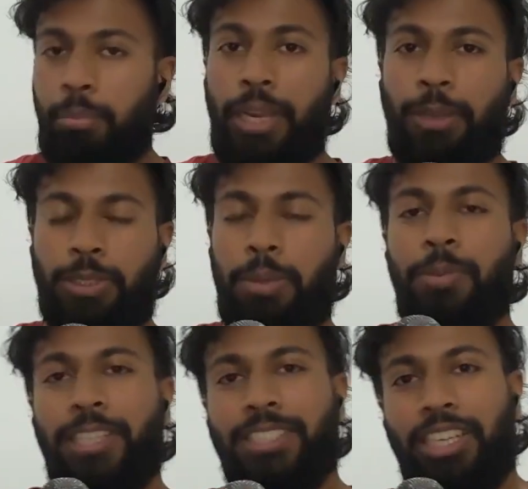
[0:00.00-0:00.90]
But anyways,
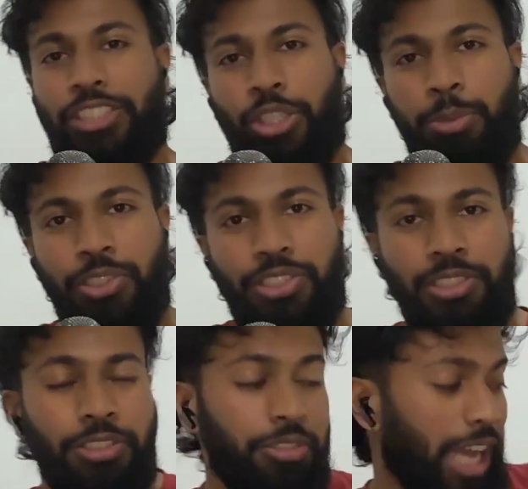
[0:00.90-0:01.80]
maybe this attributes
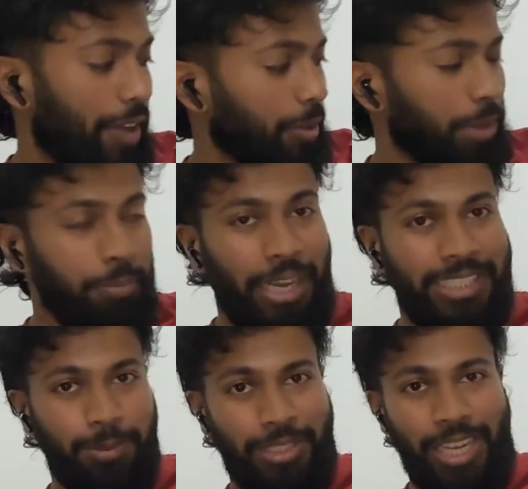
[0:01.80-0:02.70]
to having big
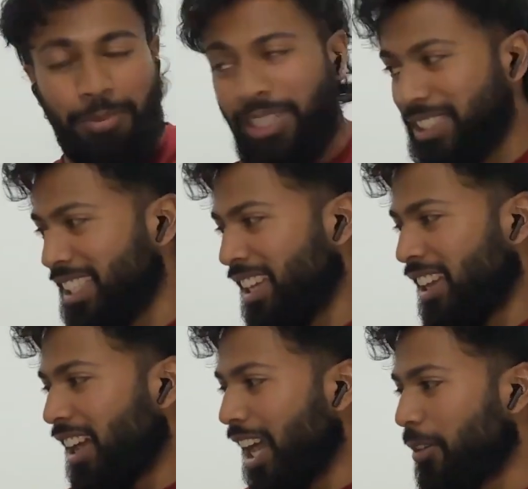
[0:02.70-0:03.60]
biceps now, because
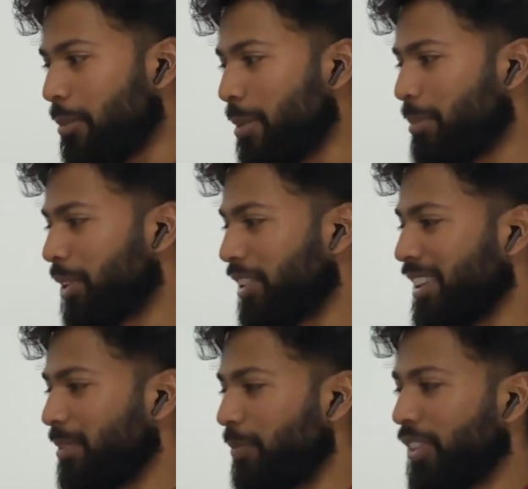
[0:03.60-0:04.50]
I
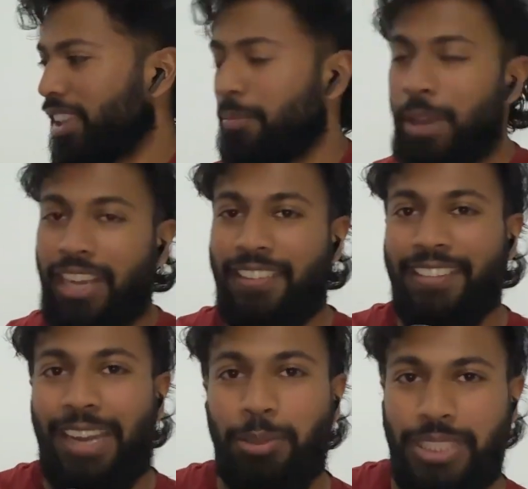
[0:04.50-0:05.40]
remember back
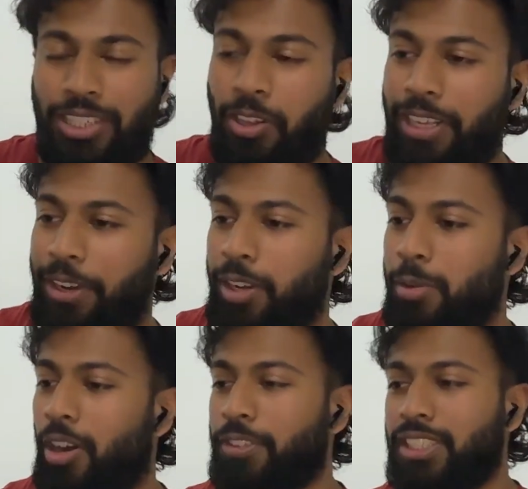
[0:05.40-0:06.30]
then that was like all I cared
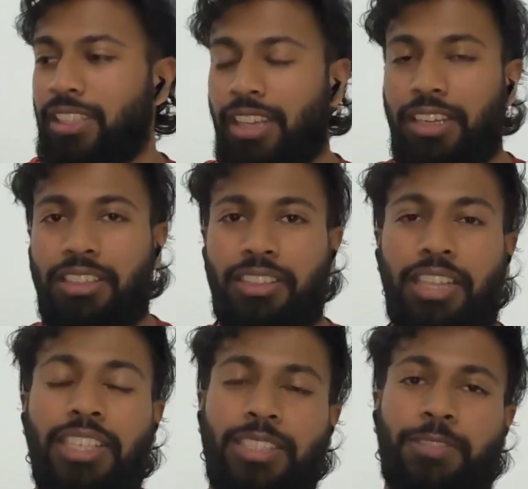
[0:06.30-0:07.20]
about. Obviously, like
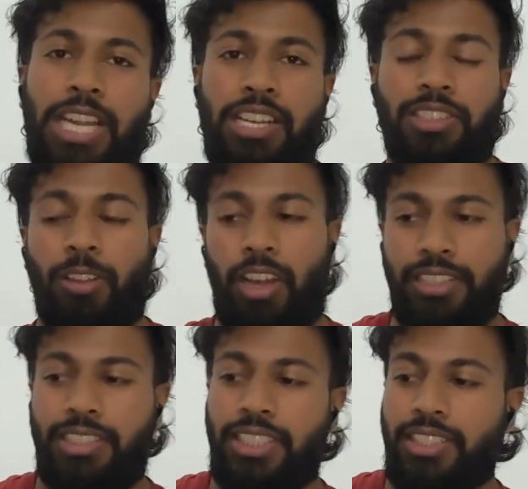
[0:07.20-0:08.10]
things have changed a
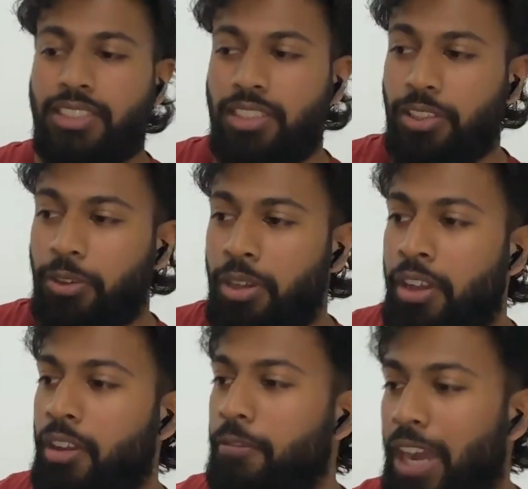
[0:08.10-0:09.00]
lot since
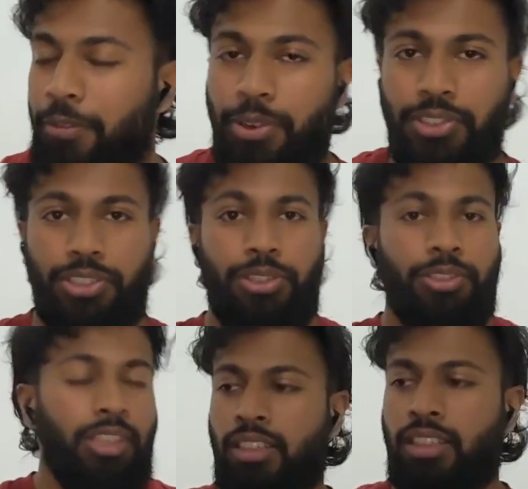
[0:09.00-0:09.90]
5 years
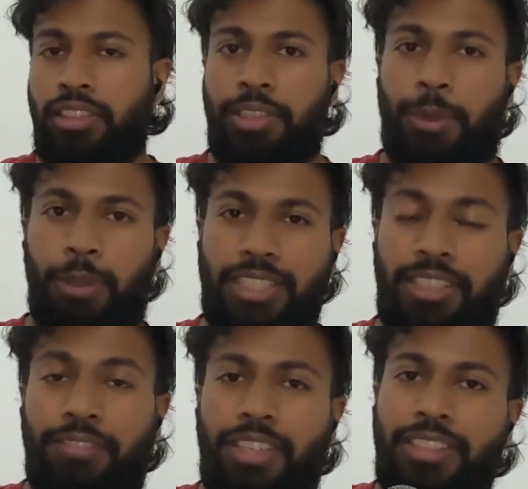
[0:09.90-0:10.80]
ago. You got to realize
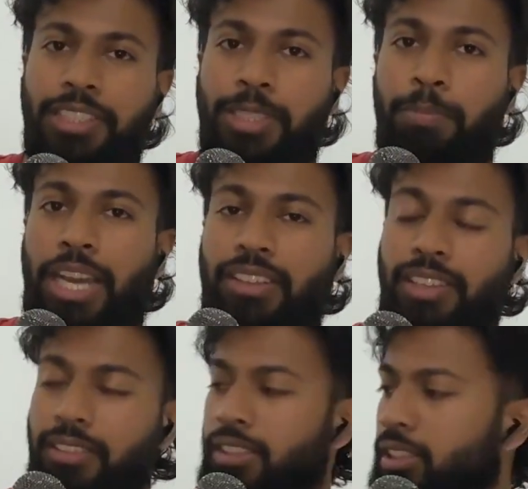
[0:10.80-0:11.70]
I didn't even hit the gym back
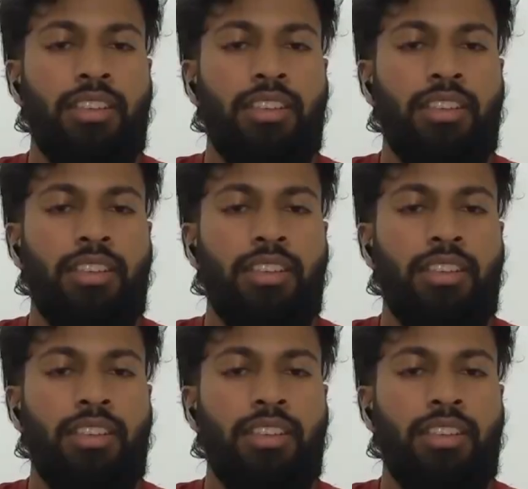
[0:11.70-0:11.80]
then.